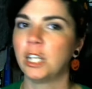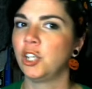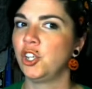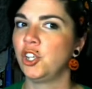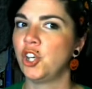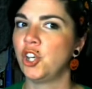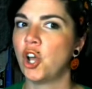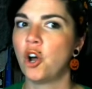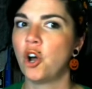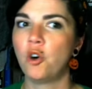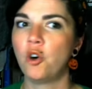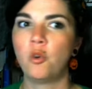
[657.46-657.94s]

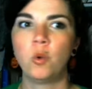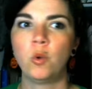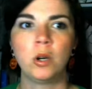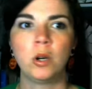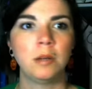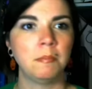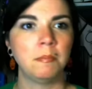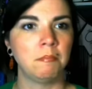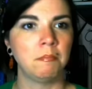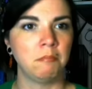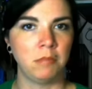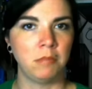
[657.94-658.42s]
no
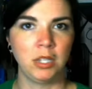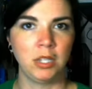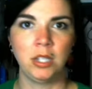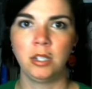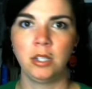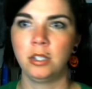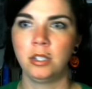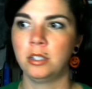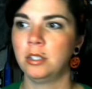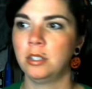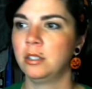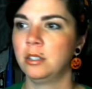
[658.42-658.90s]

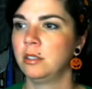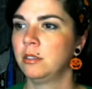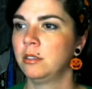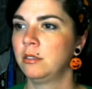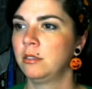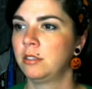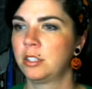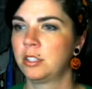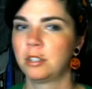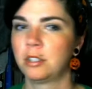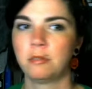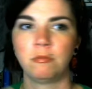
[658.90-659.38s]

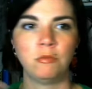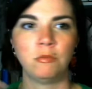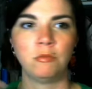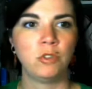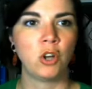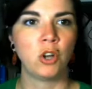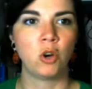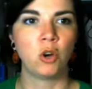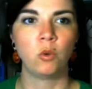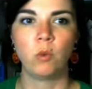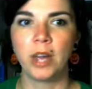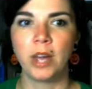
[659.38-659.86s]
means,
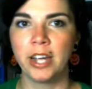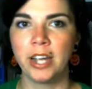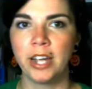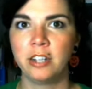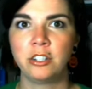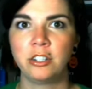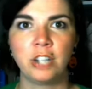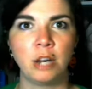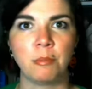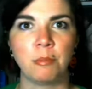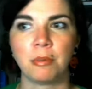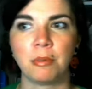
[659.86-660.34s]
no way,
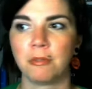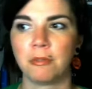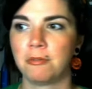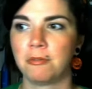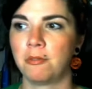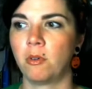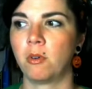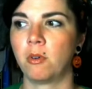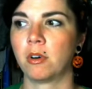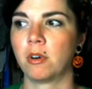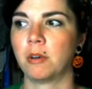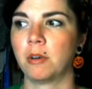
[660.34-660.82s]
shape, or
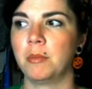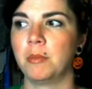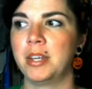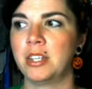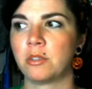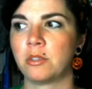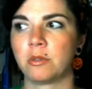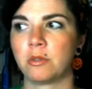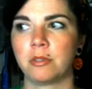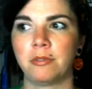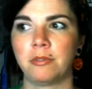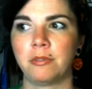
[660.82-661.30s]
form
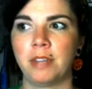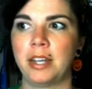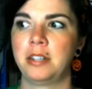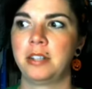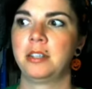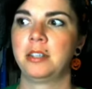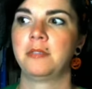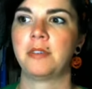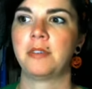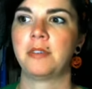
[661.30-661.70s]
is reflective of